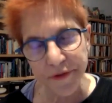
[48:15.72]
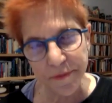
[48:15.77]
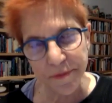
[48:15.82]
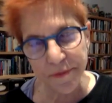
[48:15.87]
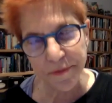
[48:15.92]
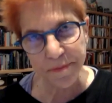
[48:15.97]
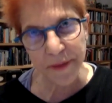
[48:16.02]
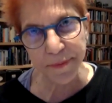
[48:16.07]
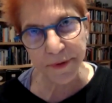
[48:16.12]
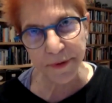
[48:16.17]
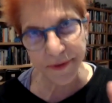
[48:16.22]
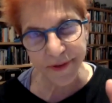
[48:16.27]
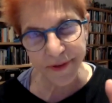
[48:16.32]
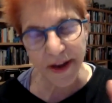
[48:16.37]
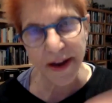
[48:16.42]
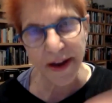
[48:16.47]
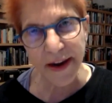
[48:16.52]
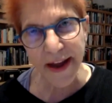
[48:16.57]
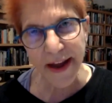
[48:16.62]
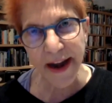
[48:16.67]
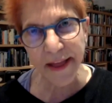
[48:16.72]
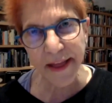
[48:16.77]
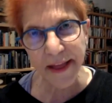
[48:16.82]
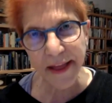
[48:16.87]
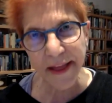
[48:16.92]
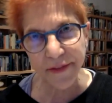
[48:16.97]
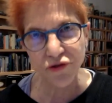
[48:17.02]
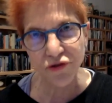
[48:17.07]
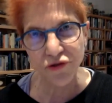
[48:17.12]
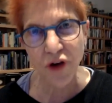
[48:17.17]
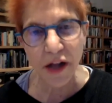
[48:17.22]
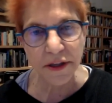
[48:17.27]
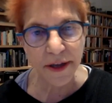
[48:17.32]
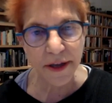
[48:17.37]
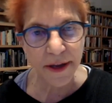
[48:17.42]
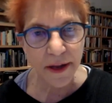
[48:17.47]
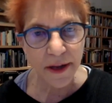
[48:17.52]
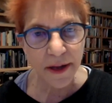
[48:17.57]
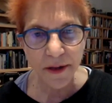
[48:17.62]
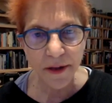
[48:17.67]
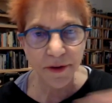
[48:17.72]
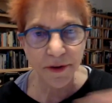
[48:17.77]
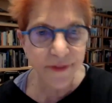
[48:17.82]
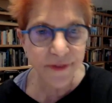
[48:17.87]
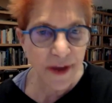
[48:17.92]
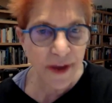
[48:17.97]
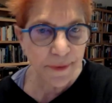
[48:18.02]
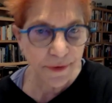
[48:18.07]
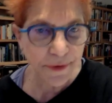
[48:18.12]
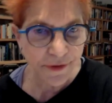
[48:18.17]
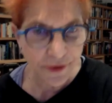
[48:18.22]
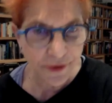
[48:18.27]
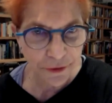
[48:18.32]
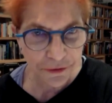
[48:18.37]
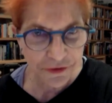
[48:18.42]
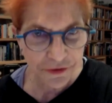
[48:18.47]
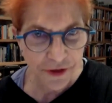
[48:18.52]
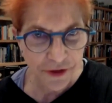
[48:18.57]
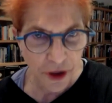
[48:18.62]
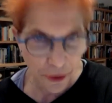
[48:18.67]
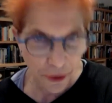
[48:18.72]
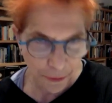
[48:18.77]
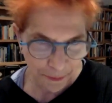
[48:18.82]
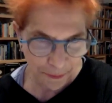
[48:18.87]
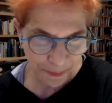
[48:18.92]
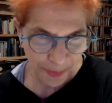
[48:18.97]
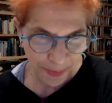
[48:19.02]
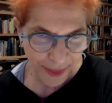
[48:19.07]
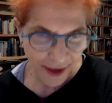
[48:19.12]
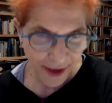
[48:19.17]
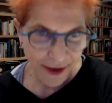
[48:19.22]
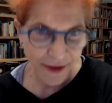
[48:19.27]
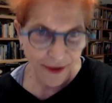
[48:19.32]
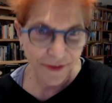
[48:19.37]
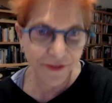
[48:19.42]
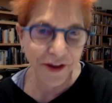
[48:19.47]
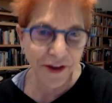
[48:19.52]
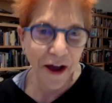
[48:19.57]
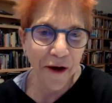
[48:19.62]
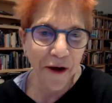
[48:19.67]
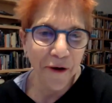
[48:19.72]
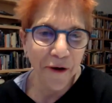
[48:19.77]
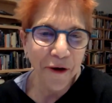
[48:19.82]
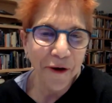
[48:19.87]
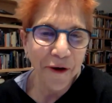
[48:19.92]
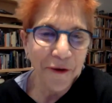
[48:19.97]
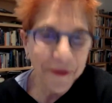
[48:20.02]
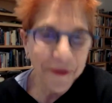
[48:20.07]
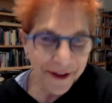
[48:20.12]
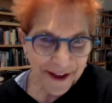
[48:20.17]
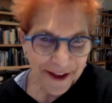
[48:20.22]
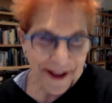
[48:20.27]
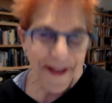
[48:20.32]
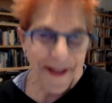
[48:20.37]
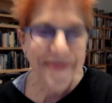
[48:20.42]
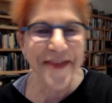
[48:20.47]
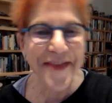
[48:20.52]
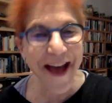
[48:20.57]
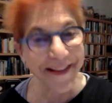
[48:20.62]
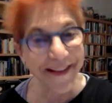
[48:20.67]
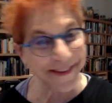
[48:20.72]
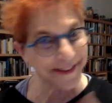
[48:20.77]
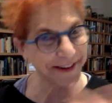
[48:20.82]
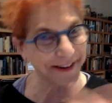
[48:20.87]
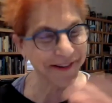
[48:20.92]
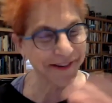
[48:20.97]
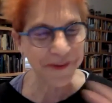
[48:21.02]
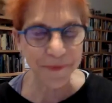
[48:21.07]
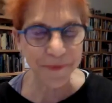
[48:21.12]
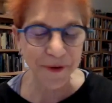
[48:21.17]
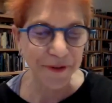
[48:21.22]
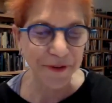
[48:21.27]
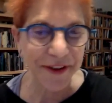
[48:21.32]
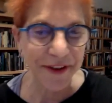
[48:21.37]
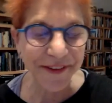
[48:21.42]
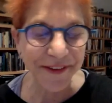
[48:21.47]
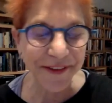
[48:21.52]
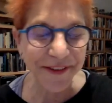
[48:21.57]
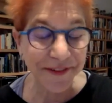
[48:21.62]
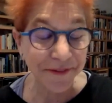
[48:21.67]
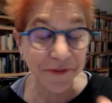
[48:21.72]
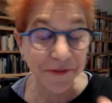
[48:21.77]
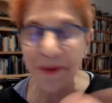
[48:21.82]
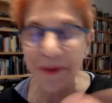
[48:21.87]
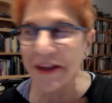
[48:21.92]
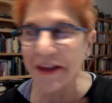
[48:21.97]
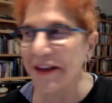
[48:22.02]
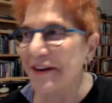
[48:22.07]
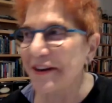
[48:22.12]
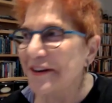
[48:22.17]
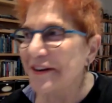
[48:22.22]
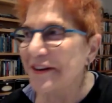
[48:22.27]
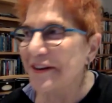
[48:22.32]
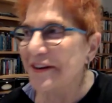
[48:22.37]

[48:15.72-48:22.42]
the people as I got out of the trolley because they were so slow. So that's an experience of speed.